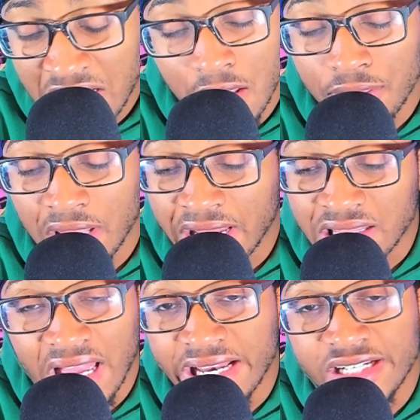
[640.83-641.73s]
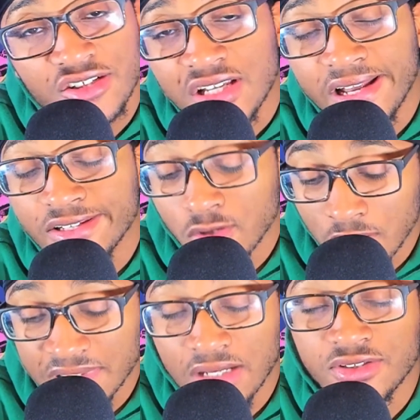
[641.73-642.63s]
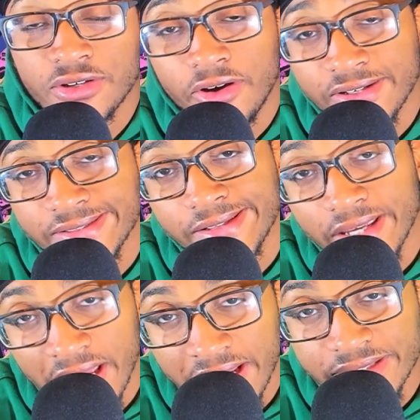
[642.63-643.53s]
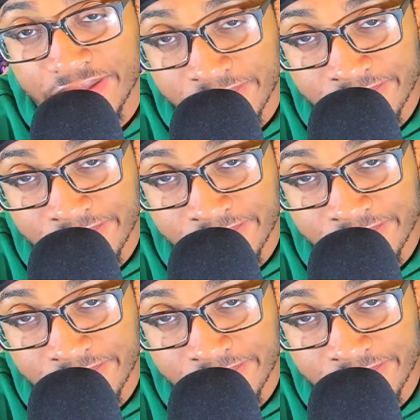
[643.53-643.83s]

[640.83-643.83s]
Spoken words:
nothing like that. He just got his arms out so y'all can see the gains.